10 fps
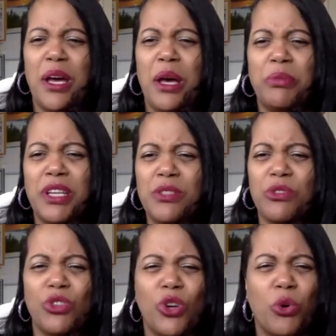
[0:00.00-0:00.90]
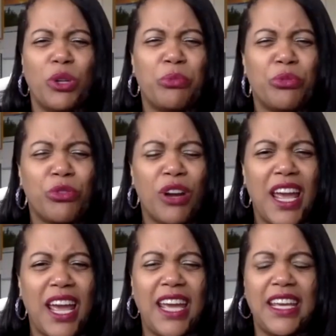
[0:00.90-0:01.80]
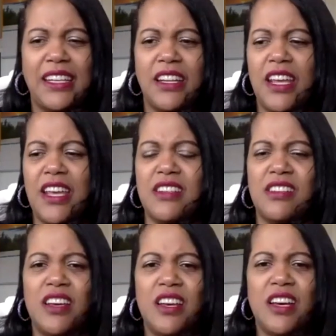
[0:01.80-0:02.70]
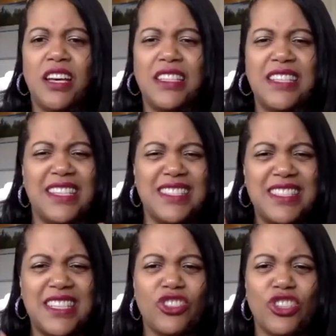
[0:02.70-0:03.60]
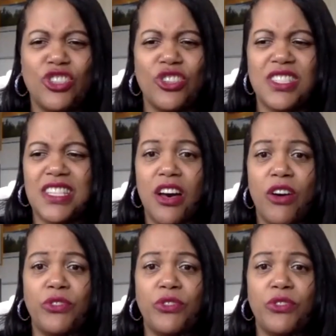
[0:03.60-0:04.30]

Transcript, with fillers: a place where you can go to pray and, and, and, center yourself.